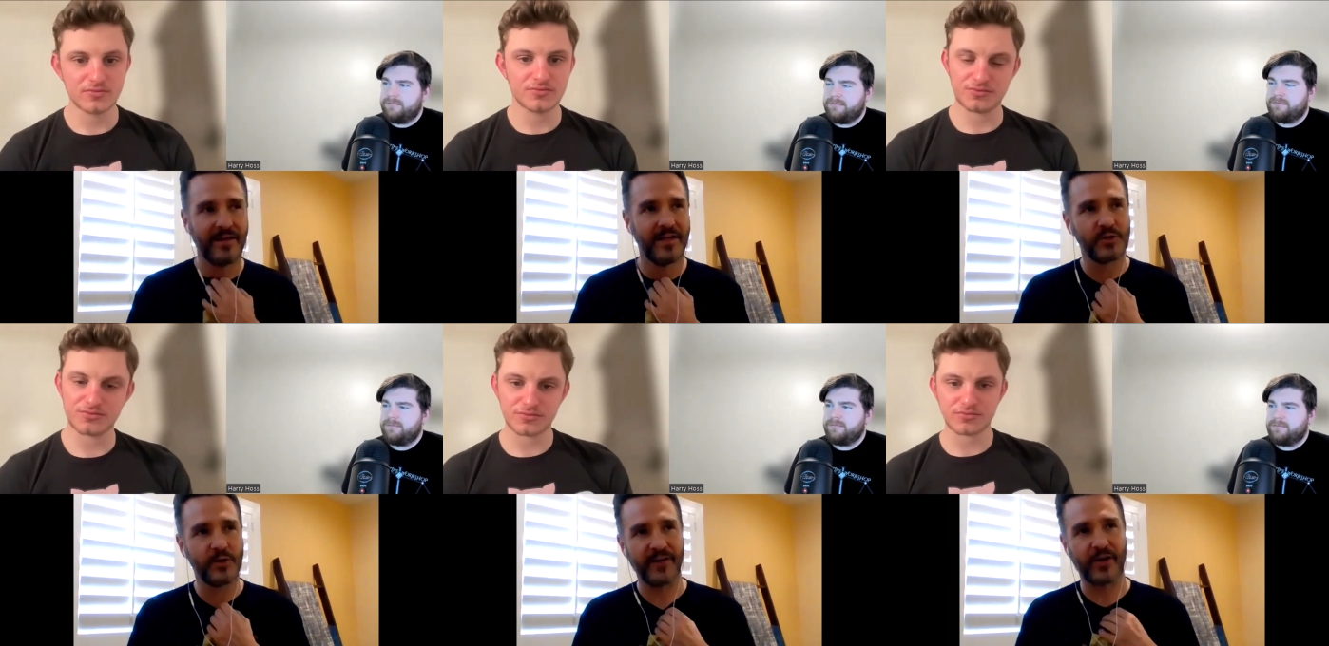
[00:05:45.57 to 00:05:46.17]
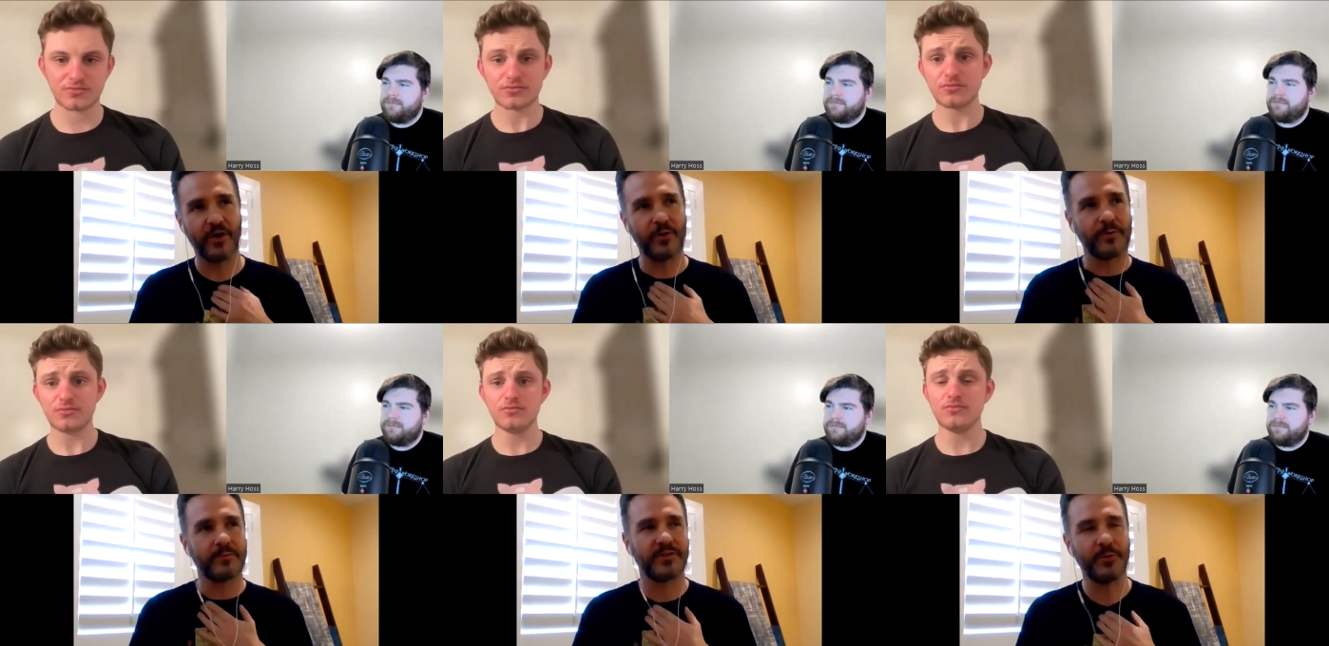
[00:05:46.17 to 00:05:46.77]
Speaker 1: So if I
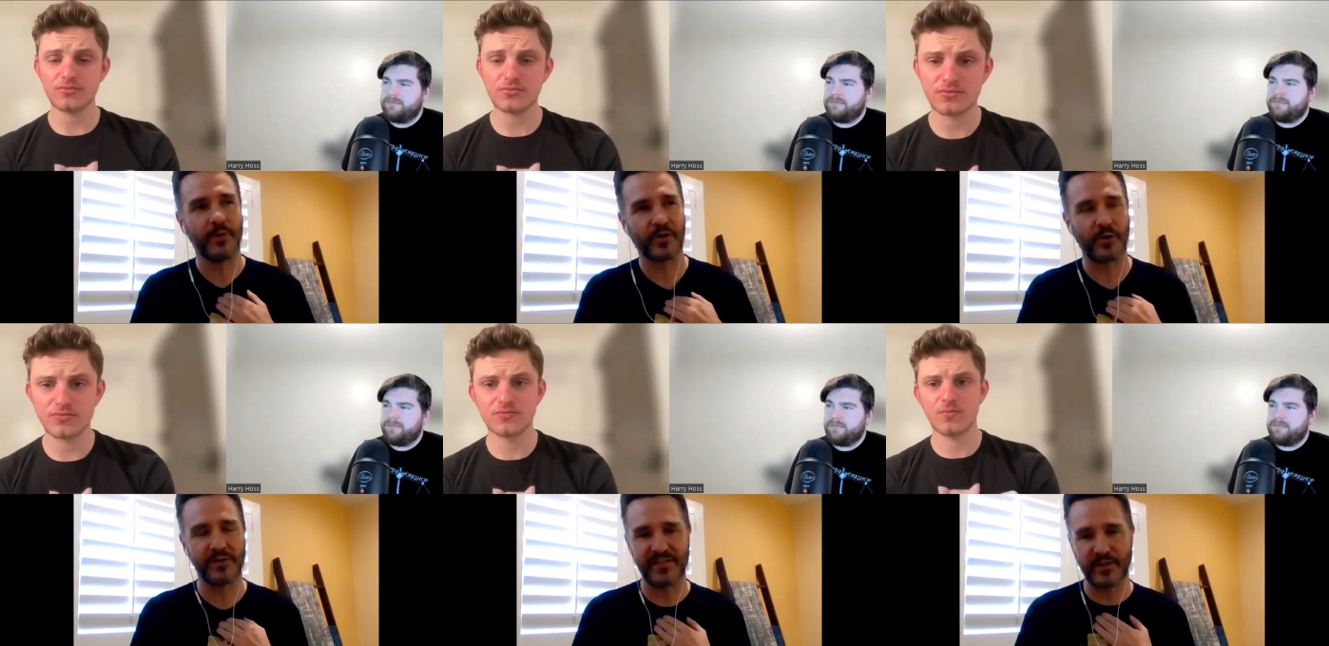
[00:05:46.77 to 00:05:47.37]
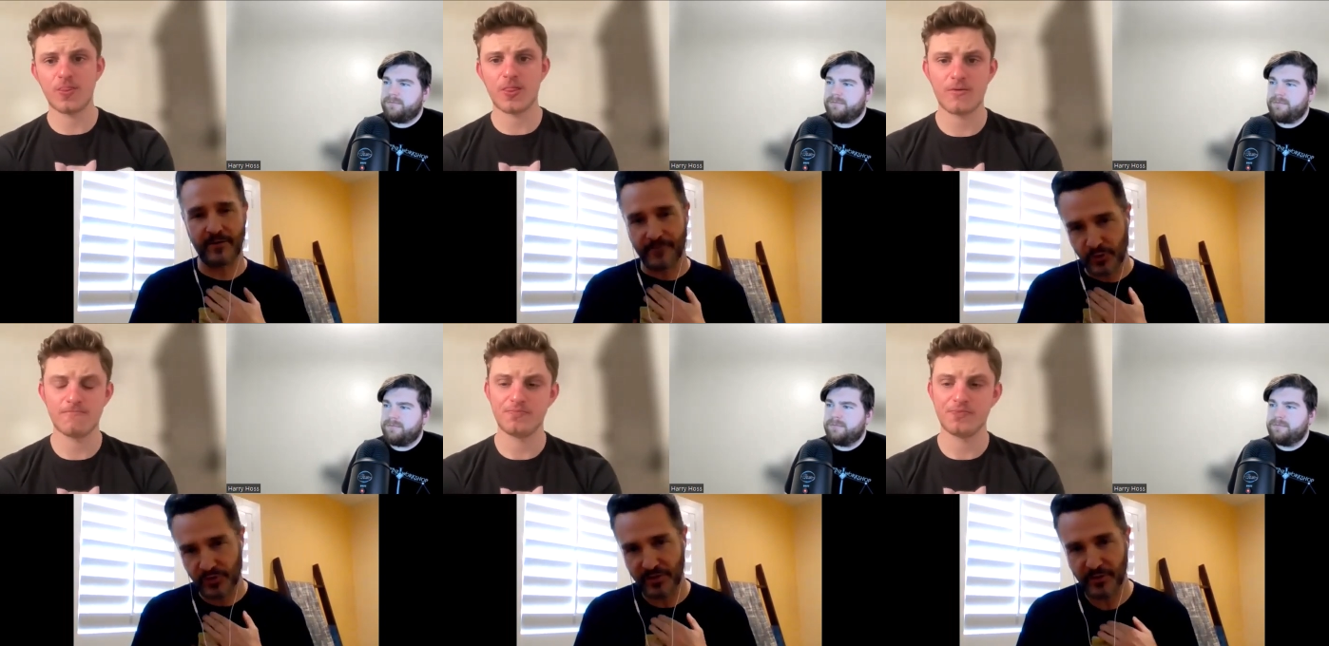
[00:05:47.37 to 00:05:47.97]
go to a currency
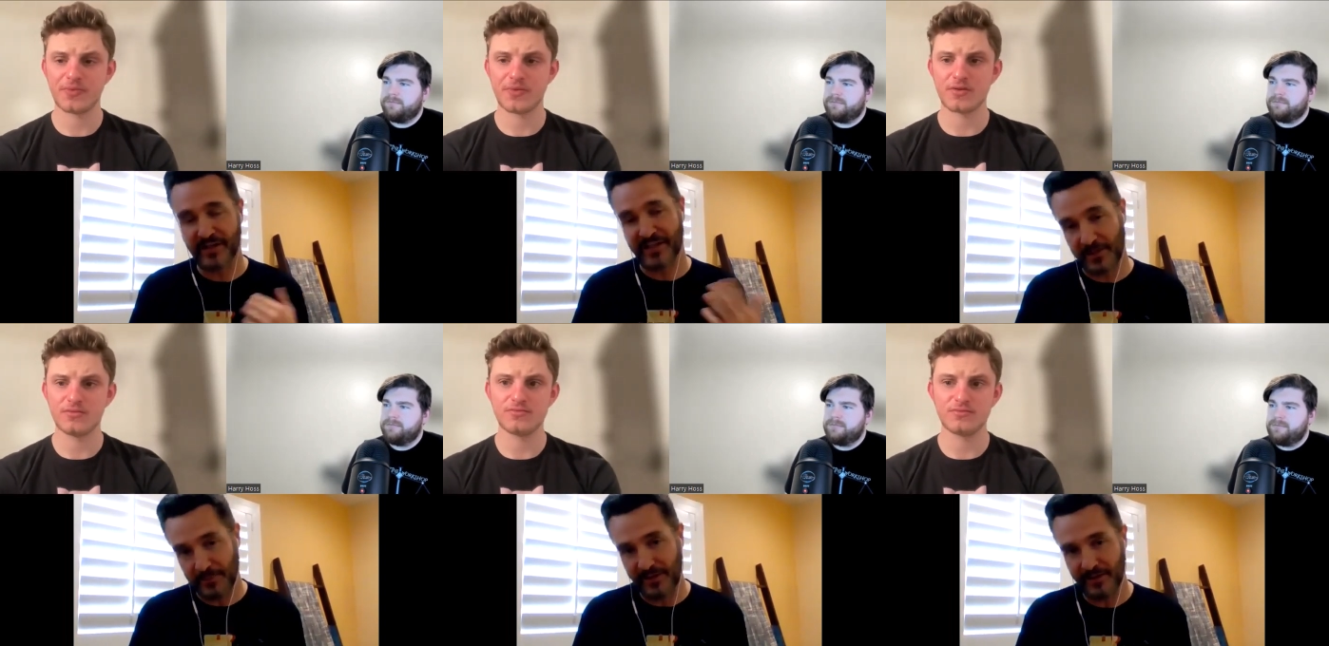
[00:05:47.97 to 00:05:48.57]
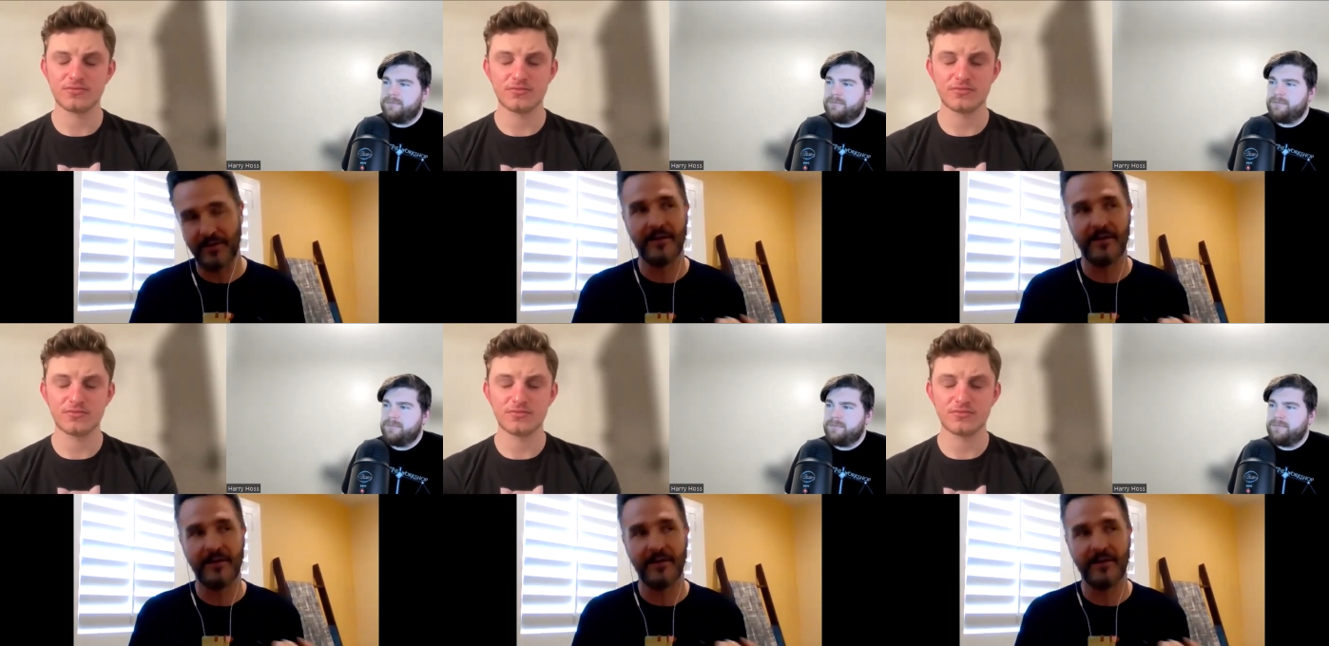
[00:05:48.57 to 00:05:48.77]
conversion, they're going to get me.